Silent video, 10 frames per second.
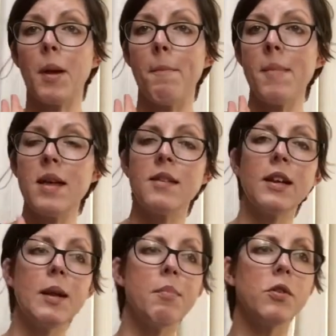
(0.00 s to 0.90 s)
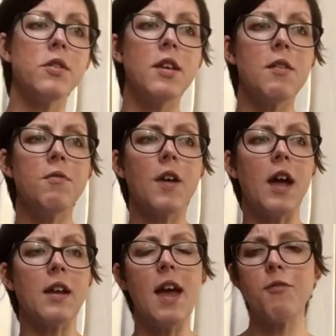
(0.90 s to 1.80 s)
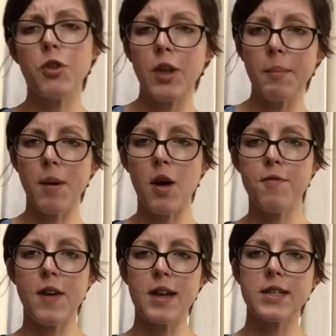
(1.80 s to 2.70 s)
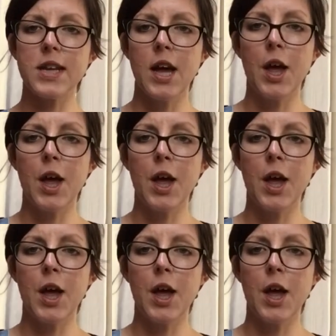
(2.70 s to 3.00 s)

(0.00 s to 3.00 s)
amazingly positive and everything perfect,